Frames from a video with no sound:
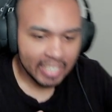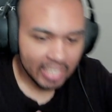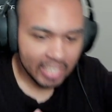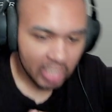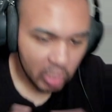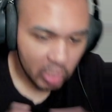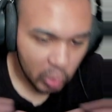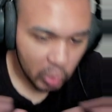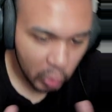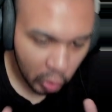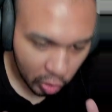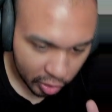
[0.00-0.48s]

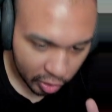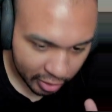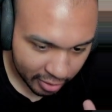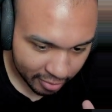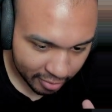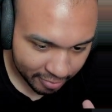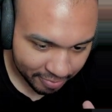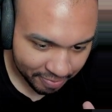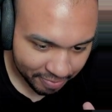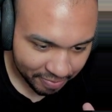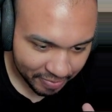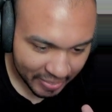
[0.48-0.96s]
Look,
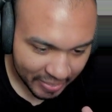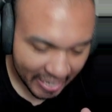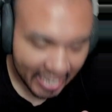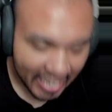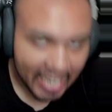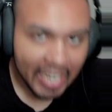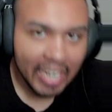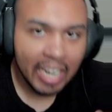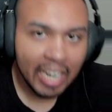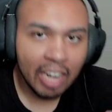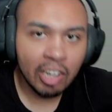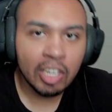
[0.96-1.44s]

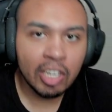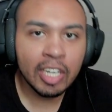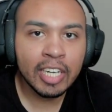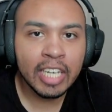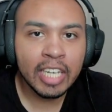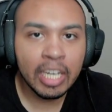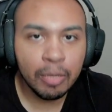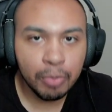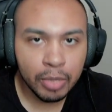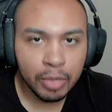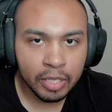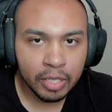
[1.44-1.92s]
I'm gonna
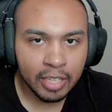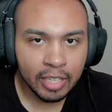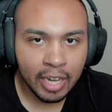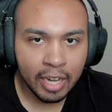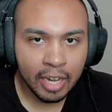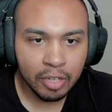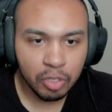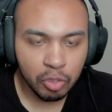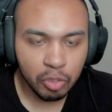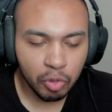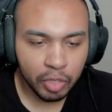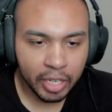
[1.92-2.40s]
keep it
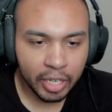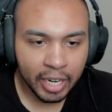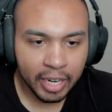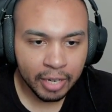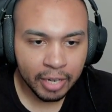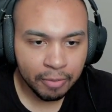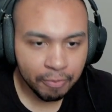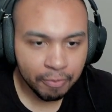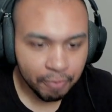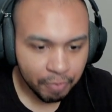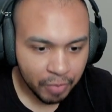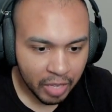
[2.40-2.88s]
1,000,
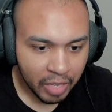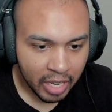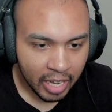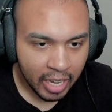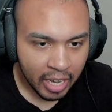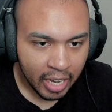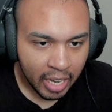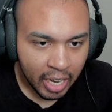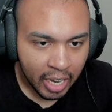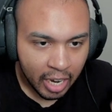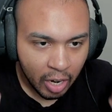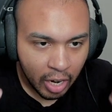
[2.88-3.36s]
okay?
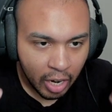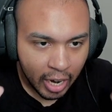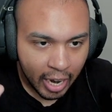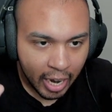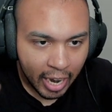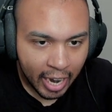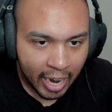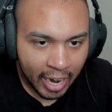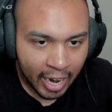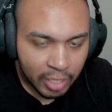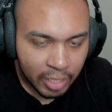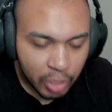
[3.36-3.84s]

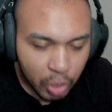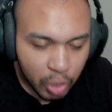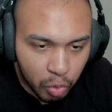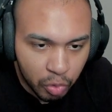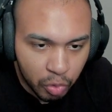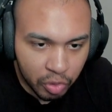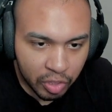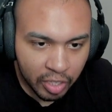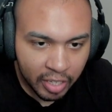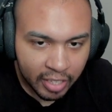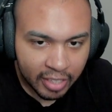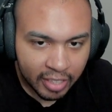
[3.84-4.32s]
I do
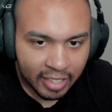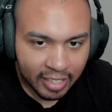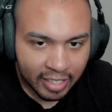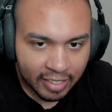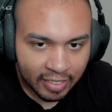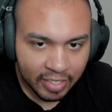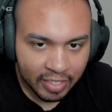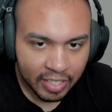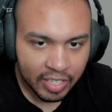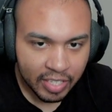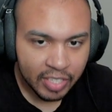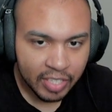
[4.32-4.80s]
think
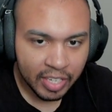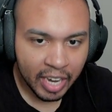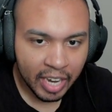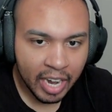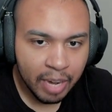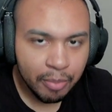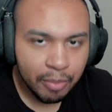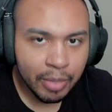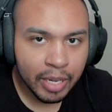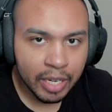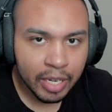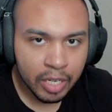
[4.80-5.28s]
that this
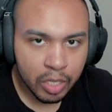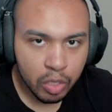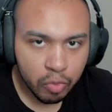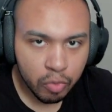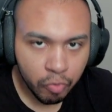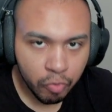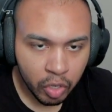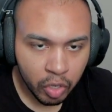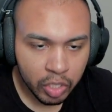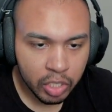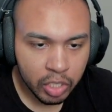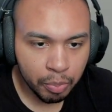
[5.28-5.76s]
game is
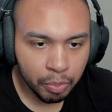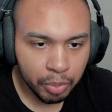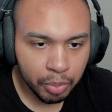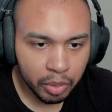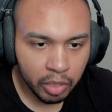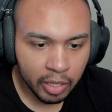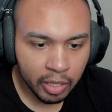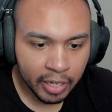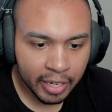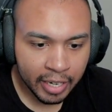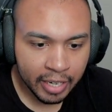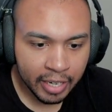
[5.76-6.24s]
fun to
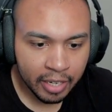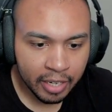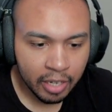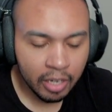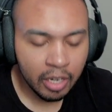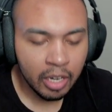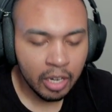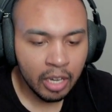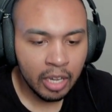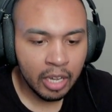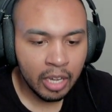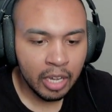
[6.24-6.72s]
play,
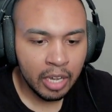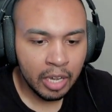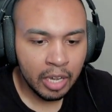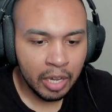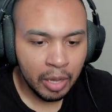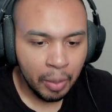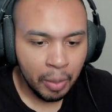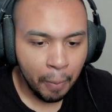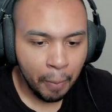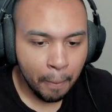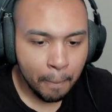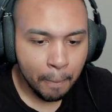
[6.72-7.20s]

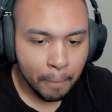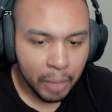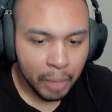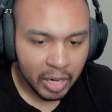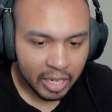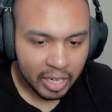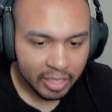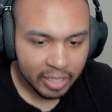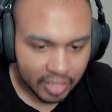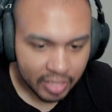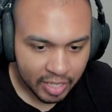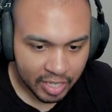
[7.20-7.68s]
but
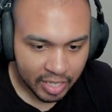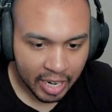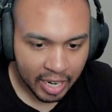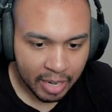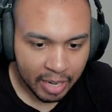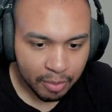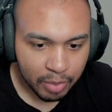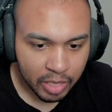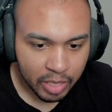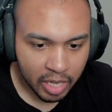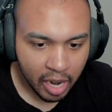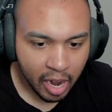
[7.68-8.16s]
at the
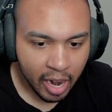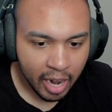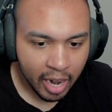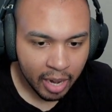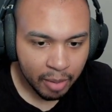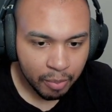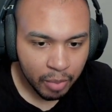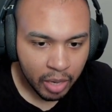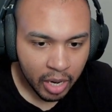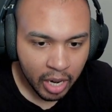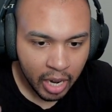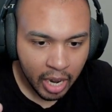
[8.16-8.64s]
same
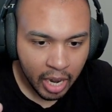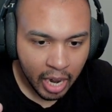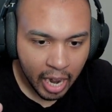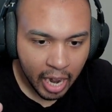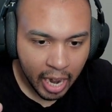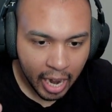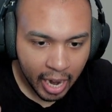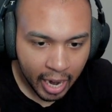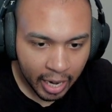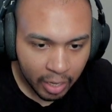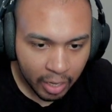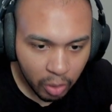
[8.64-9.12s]
time,
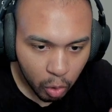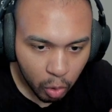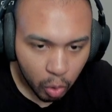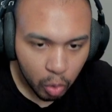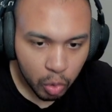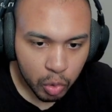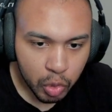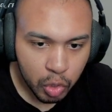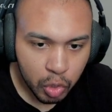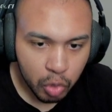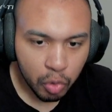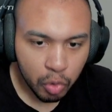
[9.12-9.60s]
I
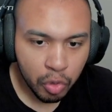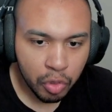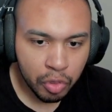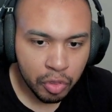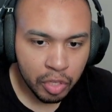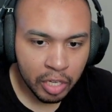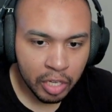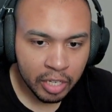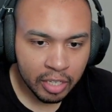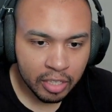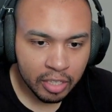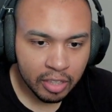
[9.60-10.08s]
also
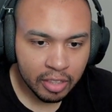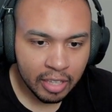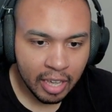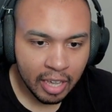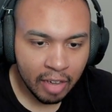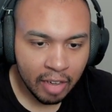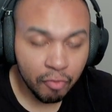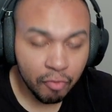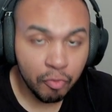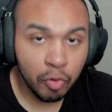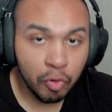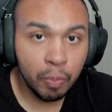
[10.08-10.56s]
think
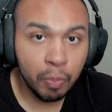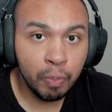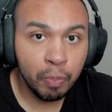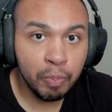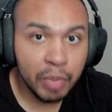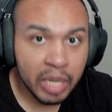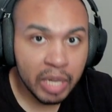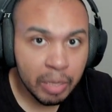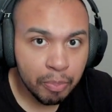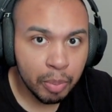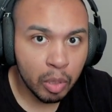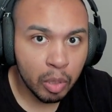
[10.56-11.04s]
that for
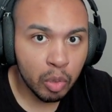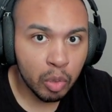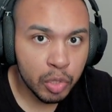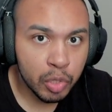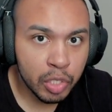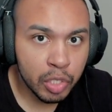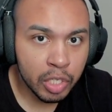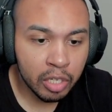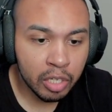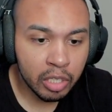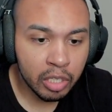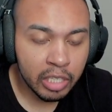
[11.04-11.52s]
me
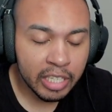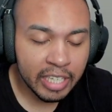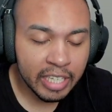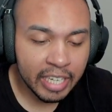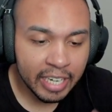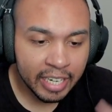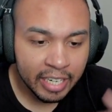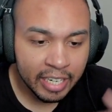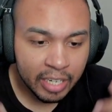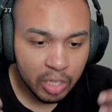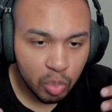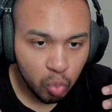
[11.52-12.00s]
personally,
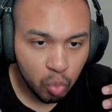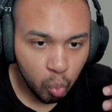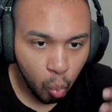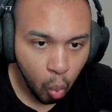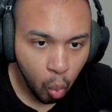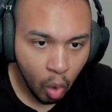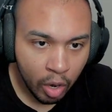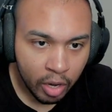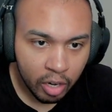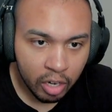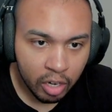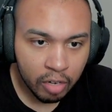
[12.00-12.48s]
it is
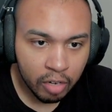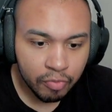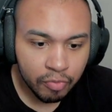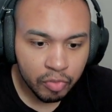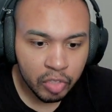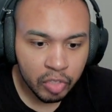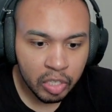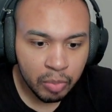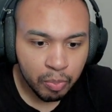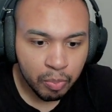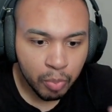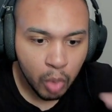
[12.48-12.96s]
one of
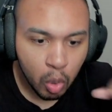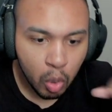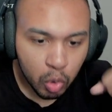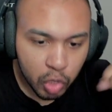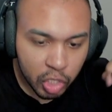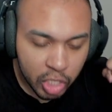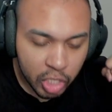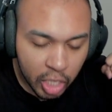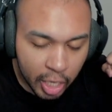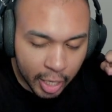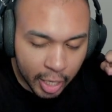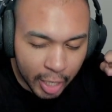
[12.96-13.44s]
the
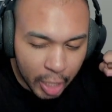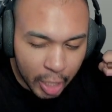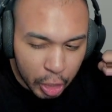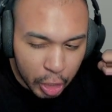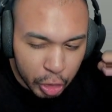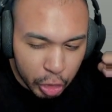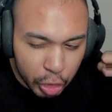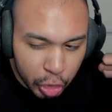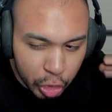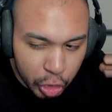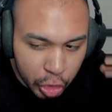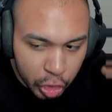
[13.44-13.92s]
most
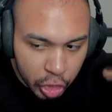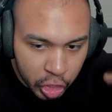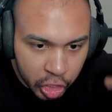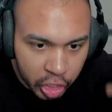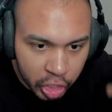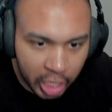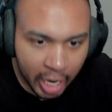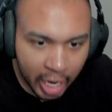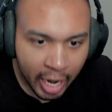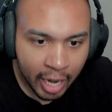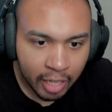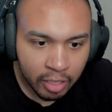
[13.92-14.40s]

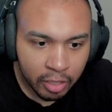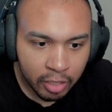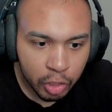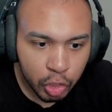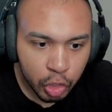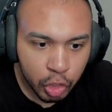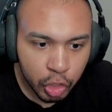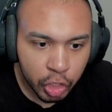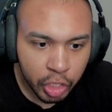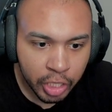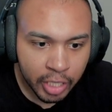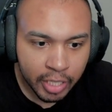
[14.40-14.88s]

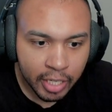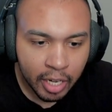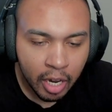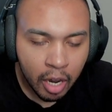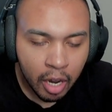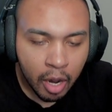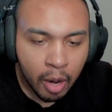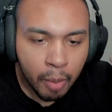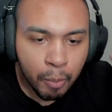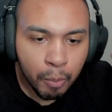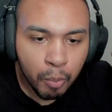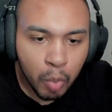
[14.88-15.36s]
challenging,
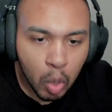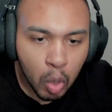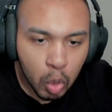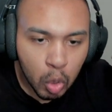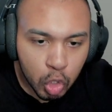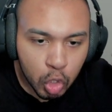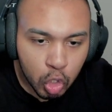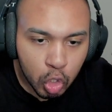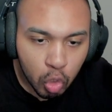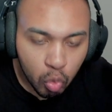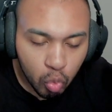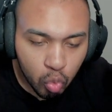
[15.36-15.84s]

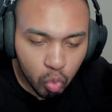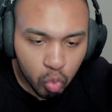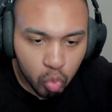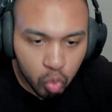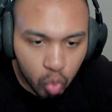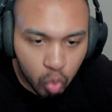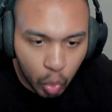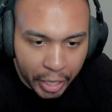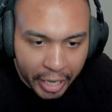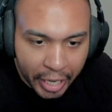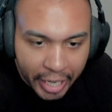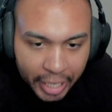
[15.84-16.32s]
most
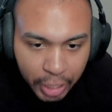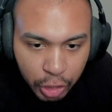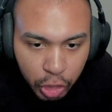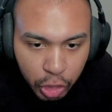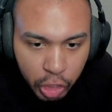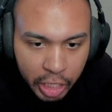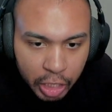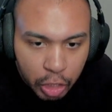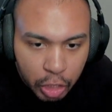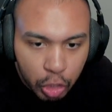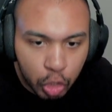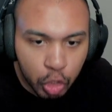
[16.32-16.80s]

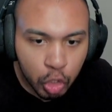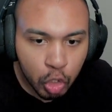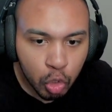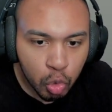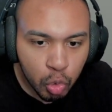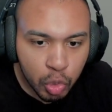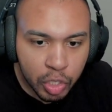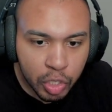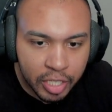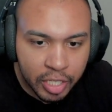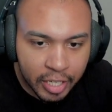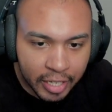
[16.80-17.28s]

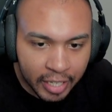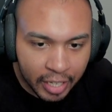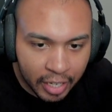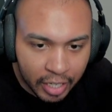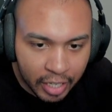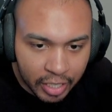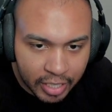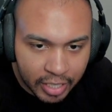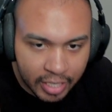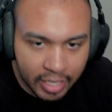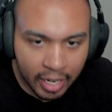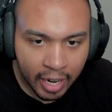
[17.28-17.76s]
rage-inducing
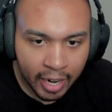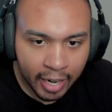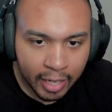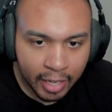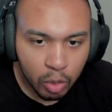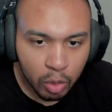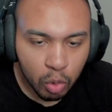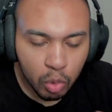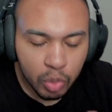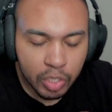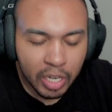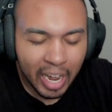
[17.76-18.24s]

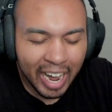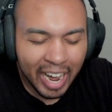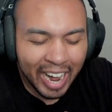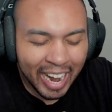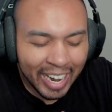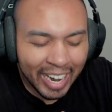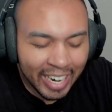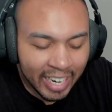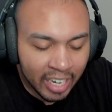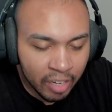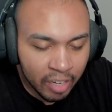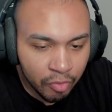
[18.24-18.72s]
titles I
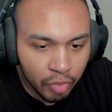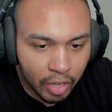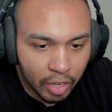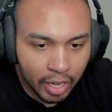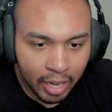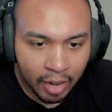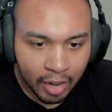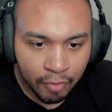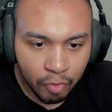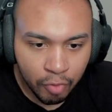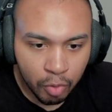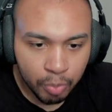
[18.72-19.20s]
have
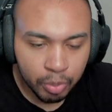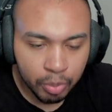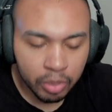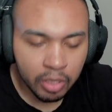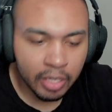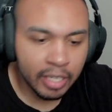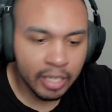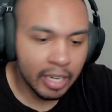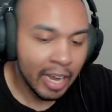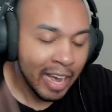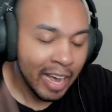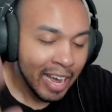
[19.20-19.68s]
ever
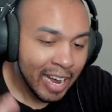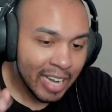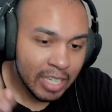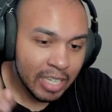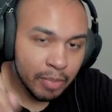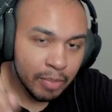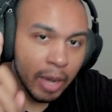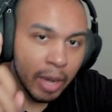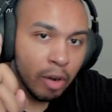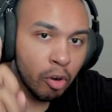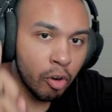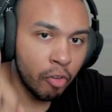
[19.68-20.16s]
played. As a
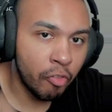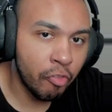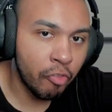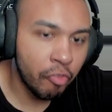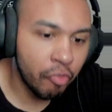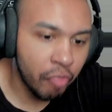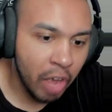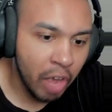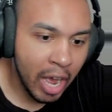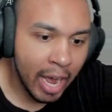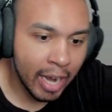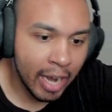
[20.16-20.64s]
matter of
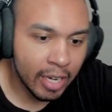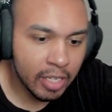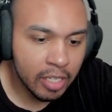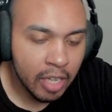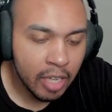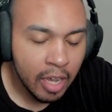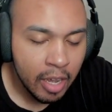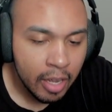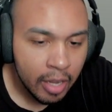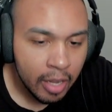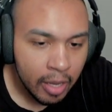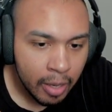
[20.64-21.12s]
fact,
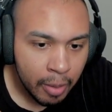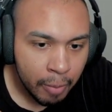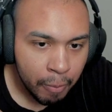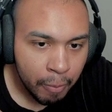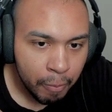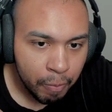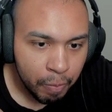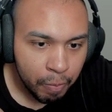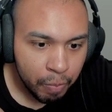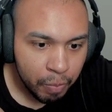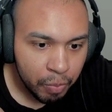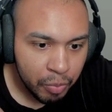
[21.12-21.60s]

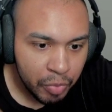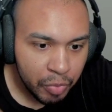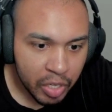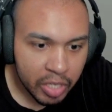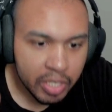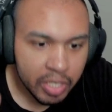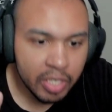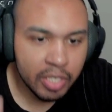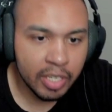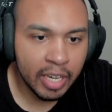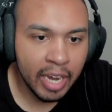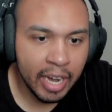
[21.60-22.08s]

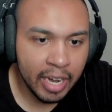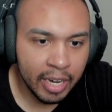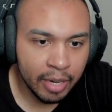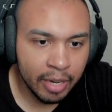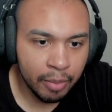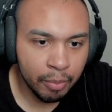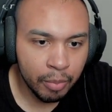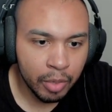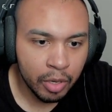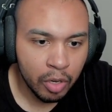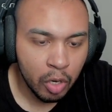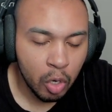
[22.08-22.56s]
this
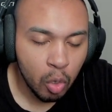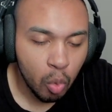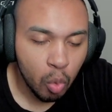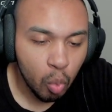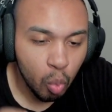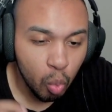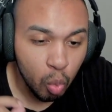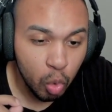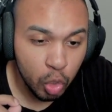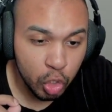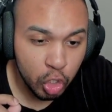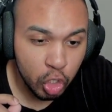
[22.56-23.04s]
game
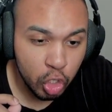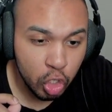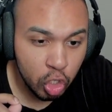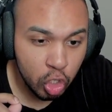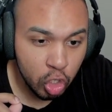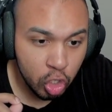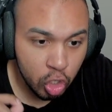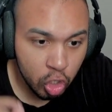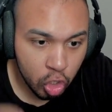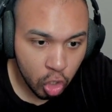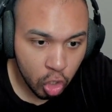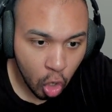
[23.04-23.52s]
was
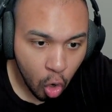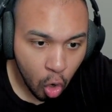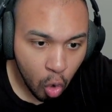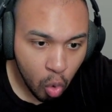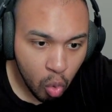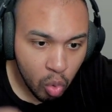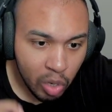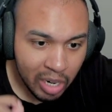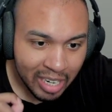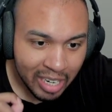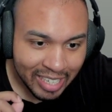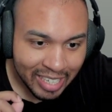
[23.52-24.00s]

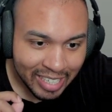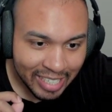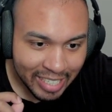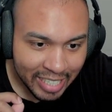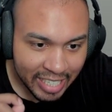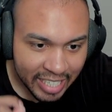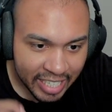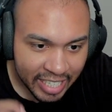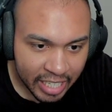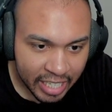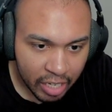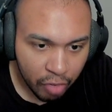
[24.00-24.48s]
so
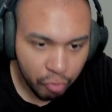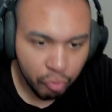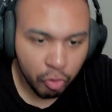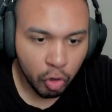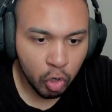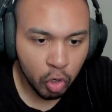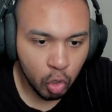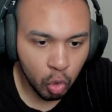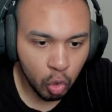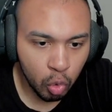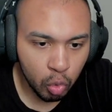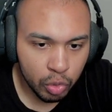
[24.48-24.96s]

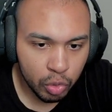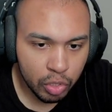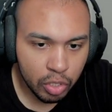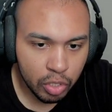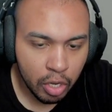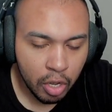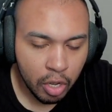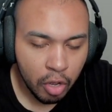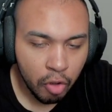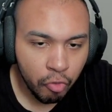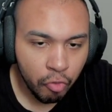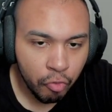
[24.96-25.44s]
difficult
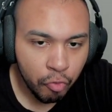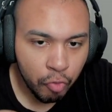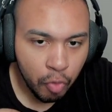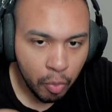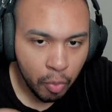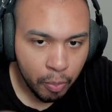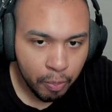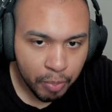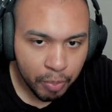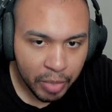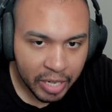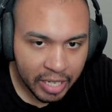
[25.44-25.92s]
for
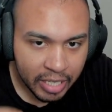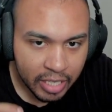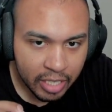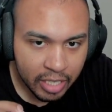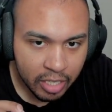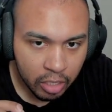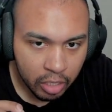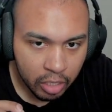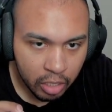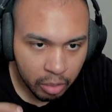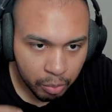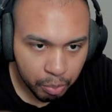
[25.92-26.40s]
me
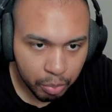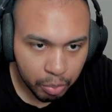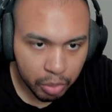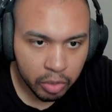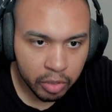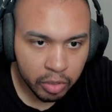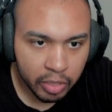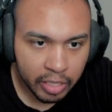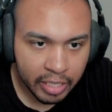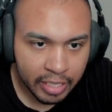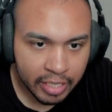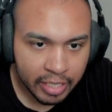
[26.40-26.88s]
to
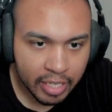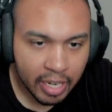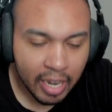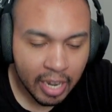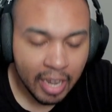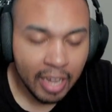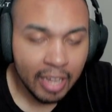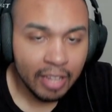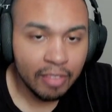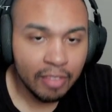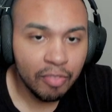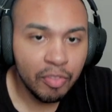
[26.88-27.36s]
complete
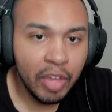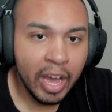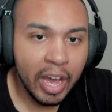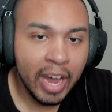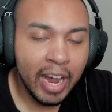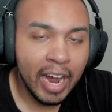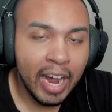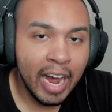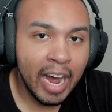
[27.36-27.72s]
that